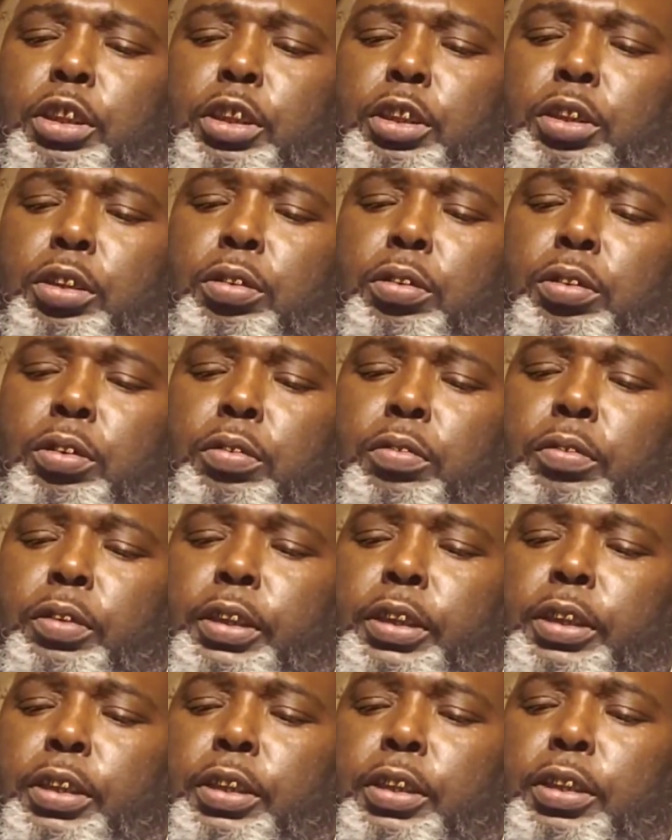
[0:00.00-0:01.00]
We'll just
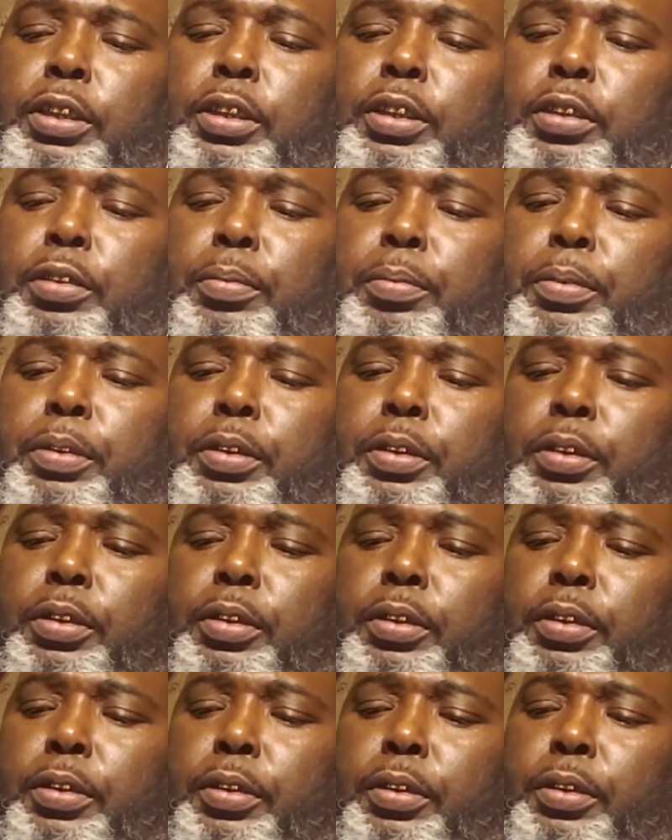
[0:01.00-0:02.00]
go around it a little
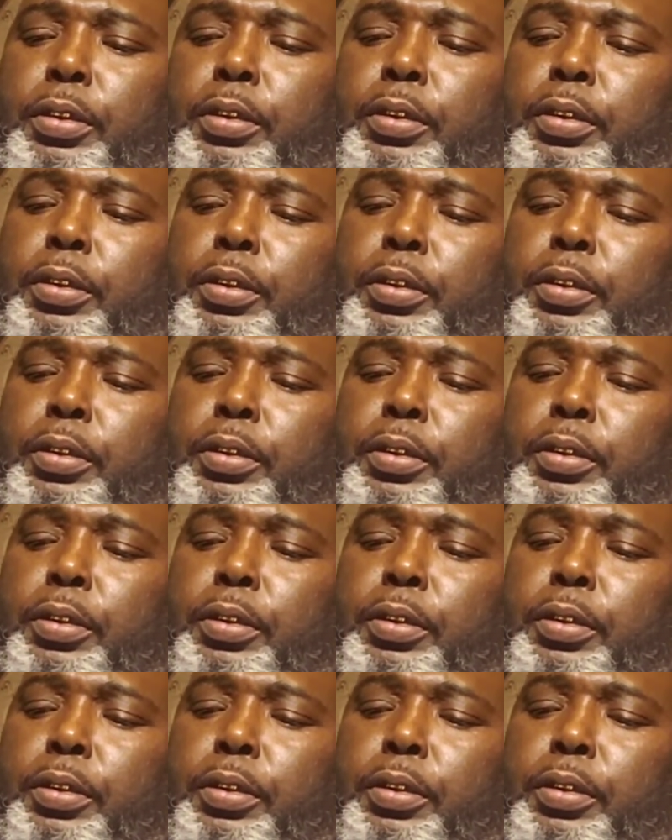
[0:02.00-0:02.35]
bit there.